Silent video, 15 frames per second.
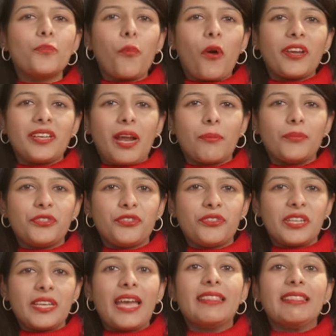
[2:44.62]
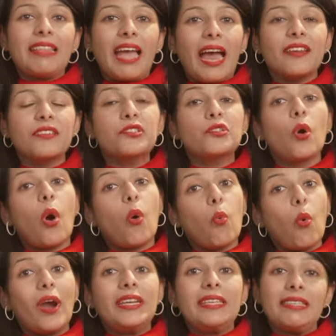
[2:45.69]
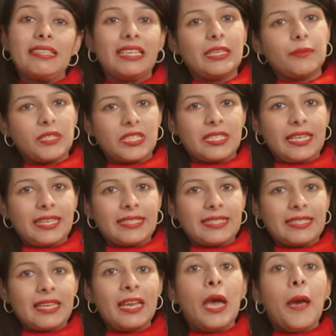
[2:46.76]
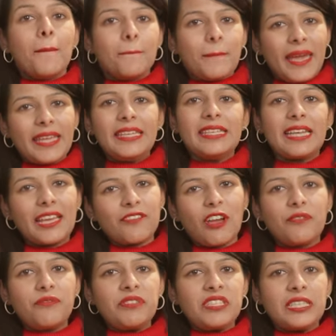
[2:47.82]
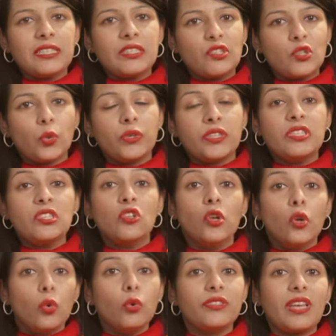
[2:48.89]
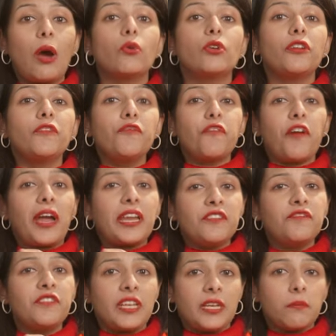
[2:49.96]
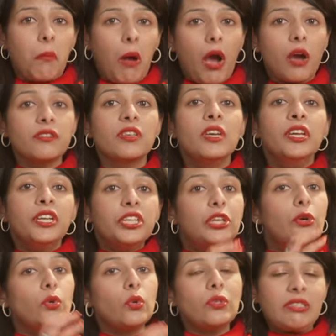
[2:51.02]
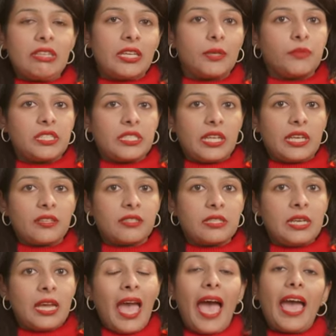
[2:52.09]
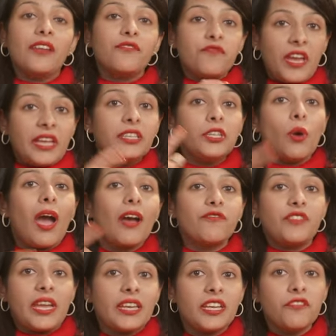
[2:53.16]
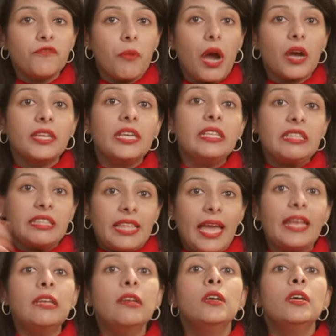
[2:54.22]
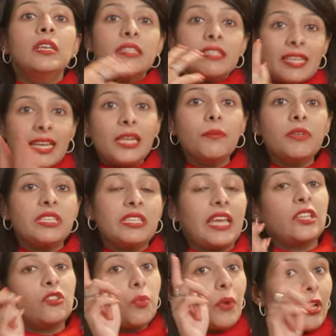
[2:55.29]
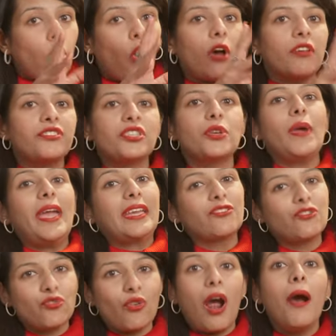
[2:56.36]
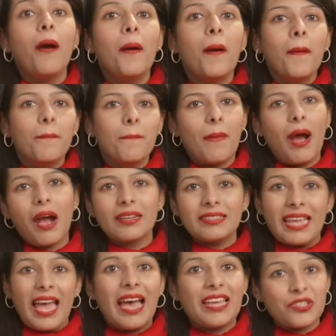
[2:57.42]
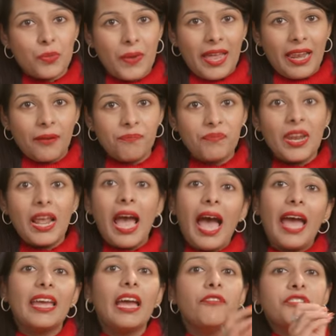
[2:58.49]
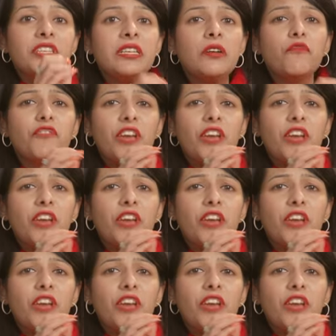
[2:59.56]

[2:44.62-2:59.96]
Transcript: to point number 3, and that is to avoid silly mistakes. Many times I have seen students lose out on 5-10 marks due to silly mistakes. And when you have negative marking, then silly mistakes will cost you extra marks as well. I have seen a